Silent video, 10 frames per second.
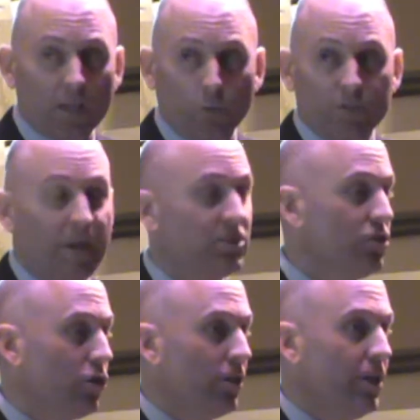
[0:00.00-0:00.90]
It was
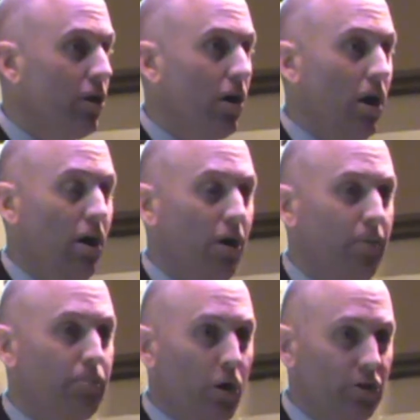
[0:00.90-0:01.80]
mentioned earlier,
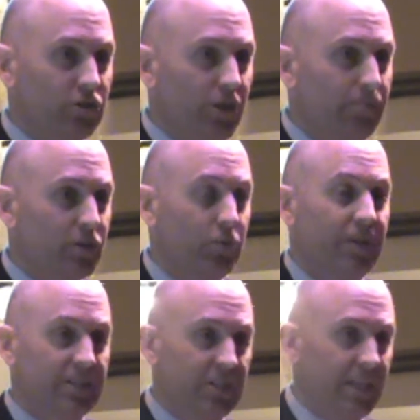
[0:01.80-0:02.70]
our partnership
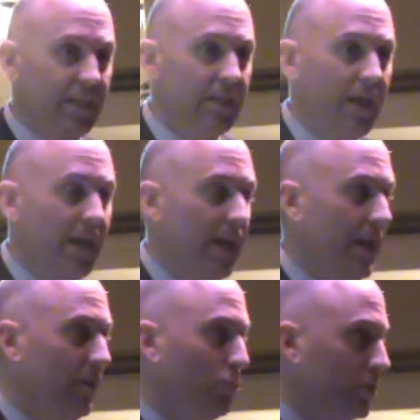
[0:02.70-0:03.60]
between the city
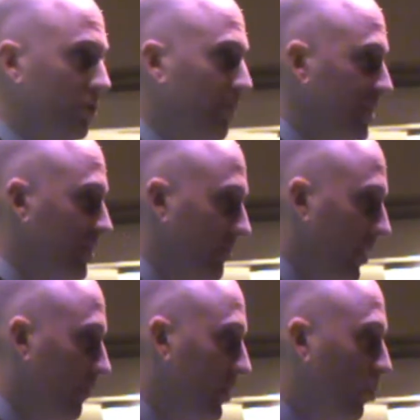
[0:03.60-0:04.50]
and Worcester Business
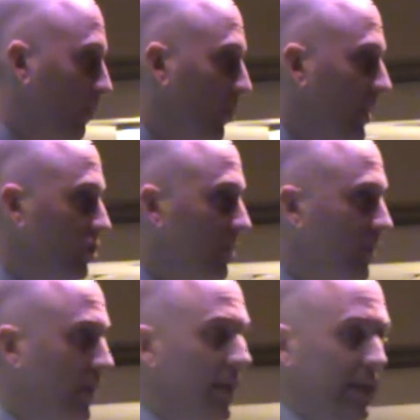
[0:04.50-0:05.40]
Development
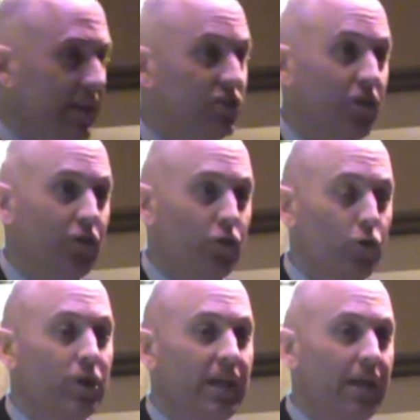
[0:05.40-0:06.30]
Corporation. It is a
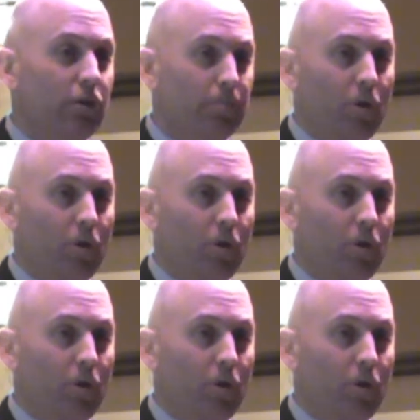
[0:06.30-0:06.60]
30-acre